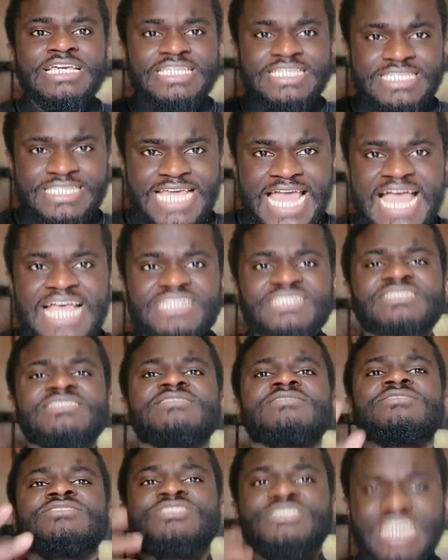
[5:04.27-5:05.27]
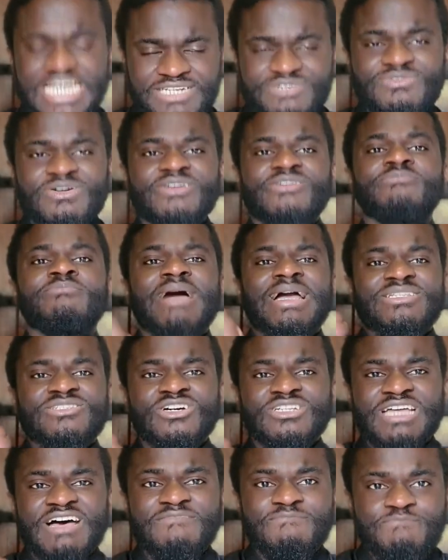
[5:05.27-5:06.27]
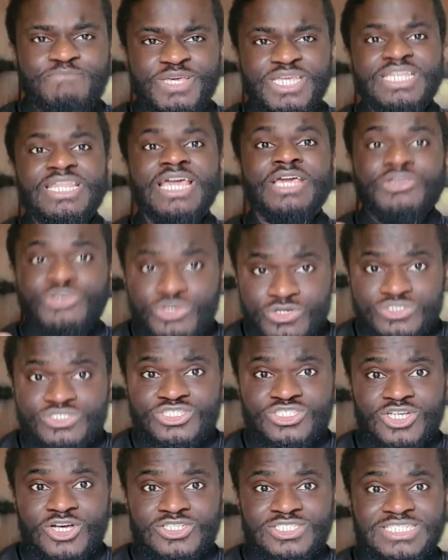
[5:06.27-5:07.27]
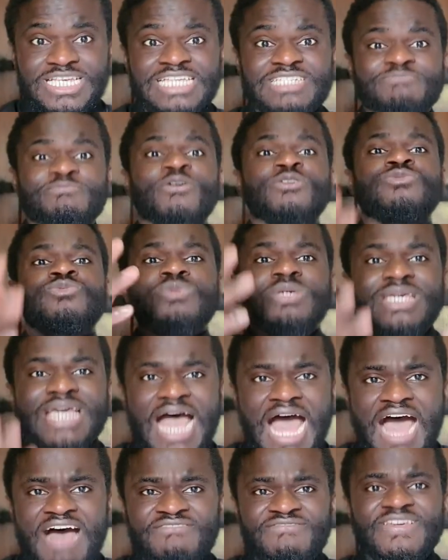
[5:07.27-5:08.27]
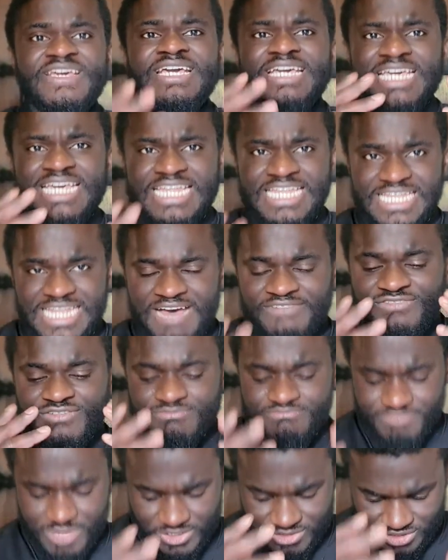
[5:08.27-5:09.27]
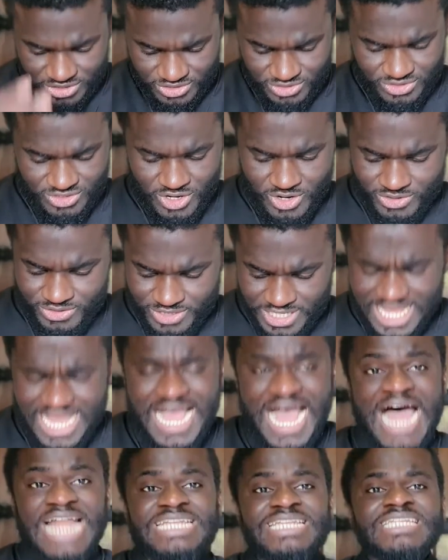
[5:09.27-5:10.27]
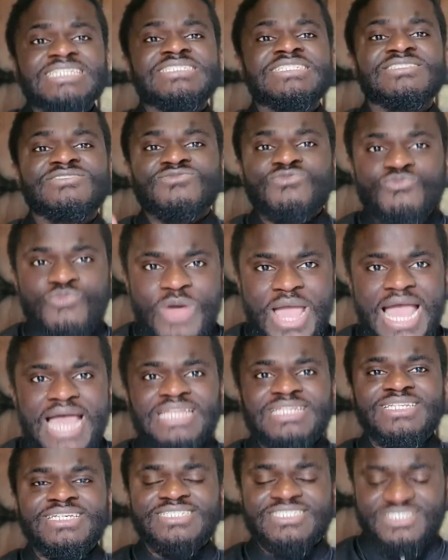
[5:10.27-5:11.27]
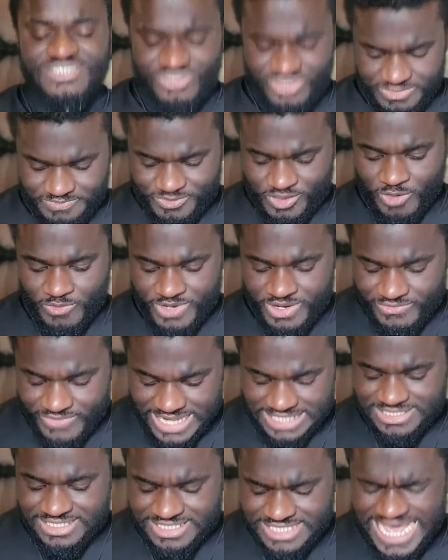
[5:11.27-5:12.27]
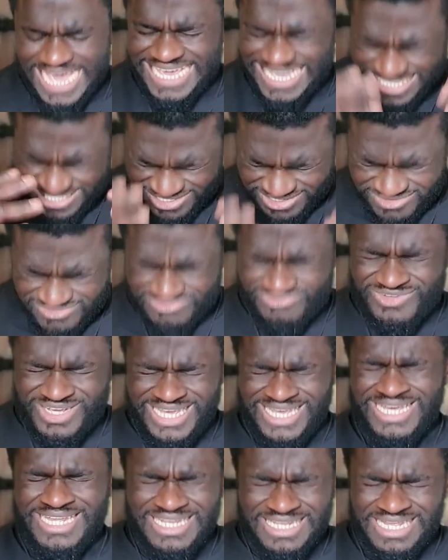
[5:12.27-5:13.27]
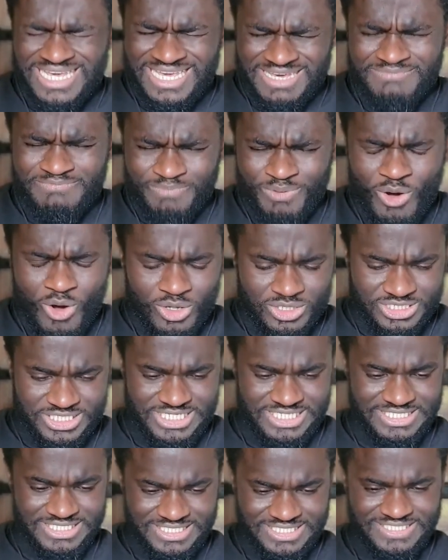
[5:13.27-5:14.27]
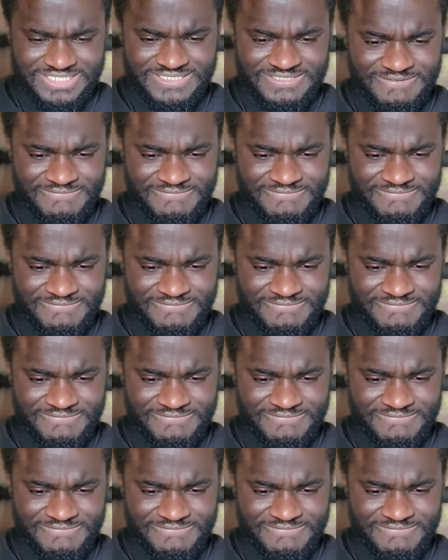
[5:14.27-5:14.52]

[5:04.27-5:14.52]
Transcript: Yes, January might not have been a huge success, but we have 11 months to go. And this is where this scripture we read today is really important.